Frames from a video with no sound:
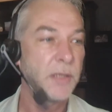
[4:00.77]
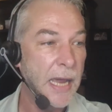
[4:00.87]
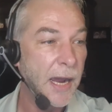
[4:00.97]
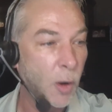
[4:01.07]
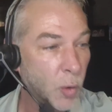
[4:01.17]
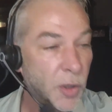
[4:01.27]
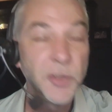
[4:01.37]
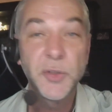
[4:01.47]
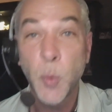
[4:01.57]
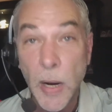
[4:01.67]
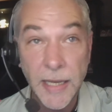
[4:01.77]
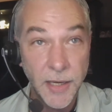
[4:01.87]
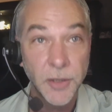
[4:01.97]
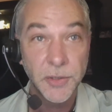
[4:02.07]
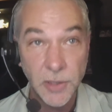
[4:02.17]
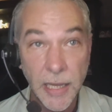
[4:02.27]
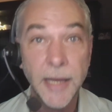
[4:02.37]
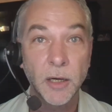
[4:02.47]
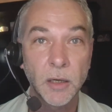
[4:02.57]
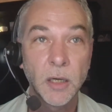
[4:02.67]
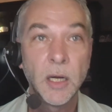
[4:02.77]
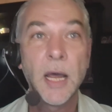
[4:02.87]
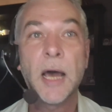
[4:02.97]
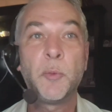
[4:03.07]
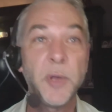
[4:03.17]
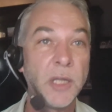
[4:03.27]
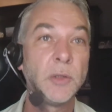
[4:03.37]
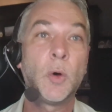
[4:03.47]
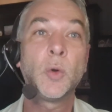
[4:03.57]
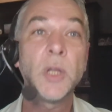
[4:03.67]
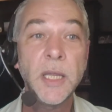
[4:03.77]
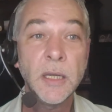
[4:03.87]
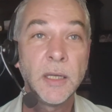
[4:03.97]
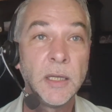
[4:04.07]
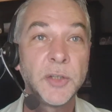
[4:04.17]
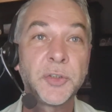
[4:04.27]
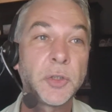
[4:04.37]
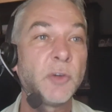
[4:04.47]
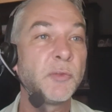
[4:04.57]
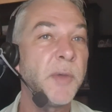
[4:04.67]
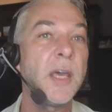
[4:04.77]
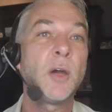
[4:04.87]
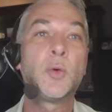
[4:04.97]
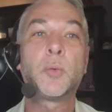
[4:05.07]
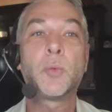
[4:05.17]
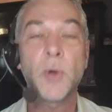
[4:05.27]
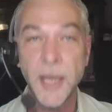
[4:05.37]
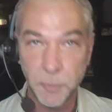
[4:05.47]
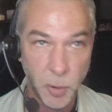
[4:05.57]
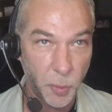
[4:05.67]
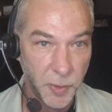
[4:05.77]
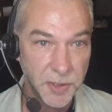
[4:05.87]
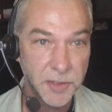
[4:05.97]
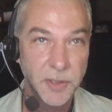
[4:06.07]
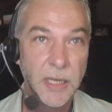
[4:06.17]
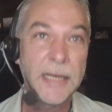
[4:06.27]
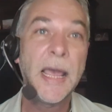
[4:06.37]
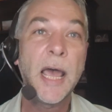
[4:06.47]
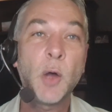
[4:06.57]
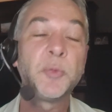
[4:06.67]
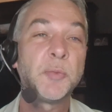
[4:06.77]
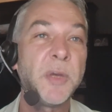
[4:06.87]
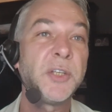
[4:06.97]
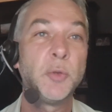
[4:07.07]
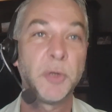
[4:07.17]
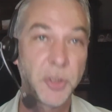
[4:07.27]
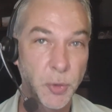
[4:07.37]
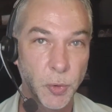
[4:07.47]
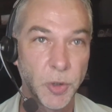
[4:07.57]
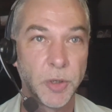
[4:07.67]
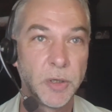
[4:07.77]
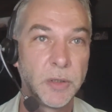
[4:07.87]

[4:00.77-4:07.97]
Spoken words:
now, 20 years later, how being lonely served me a great purpose. It helped me to mature.